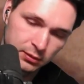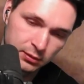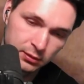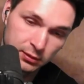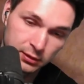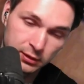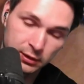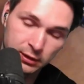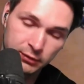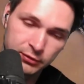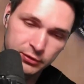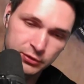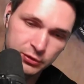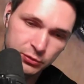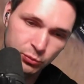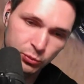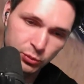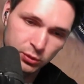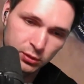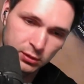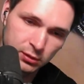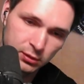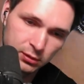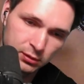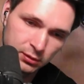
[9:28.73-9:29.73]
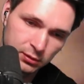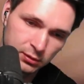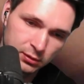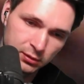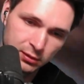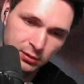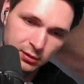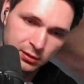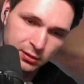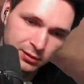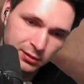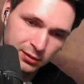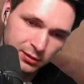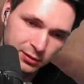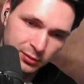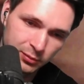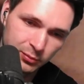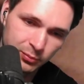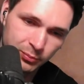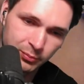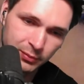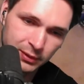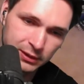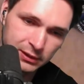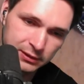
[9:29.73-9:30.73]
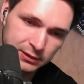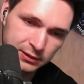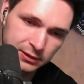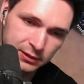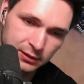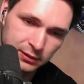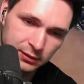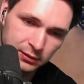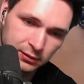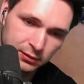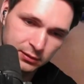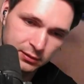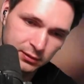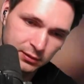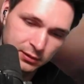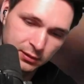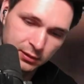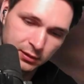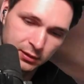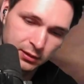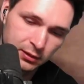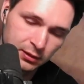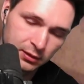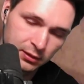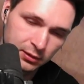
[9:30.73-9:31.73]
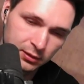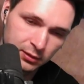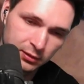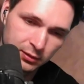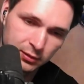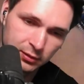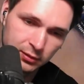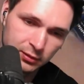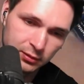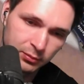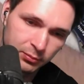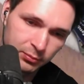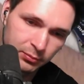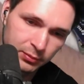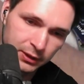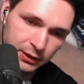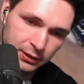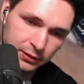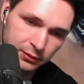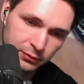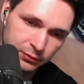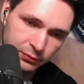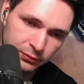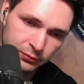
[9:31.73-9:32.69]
Another Squirtle. Meltan. Bidoof.